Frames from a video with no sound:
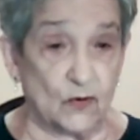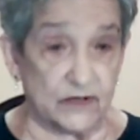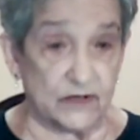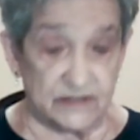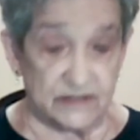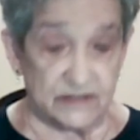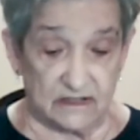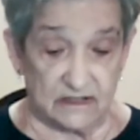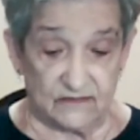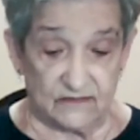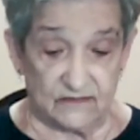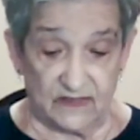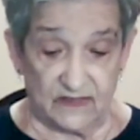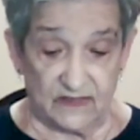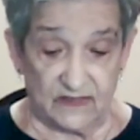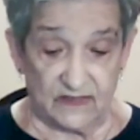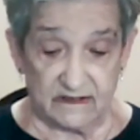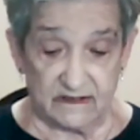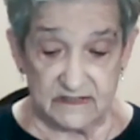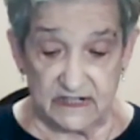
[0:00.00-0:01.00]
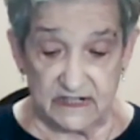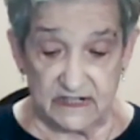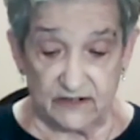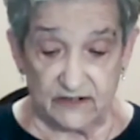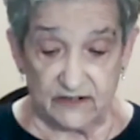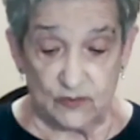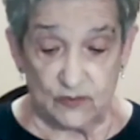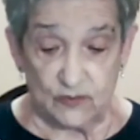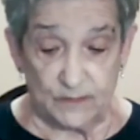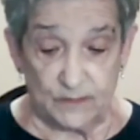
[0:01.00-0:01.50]
of the
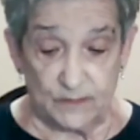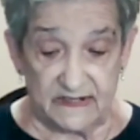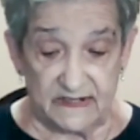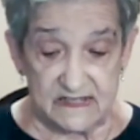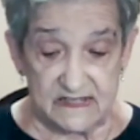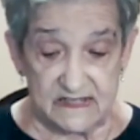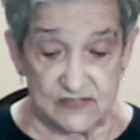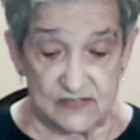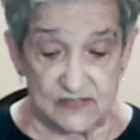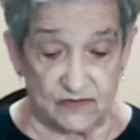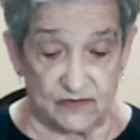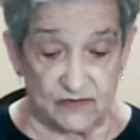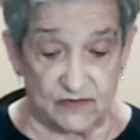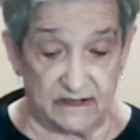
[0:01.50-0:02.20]
Ontario Ministry,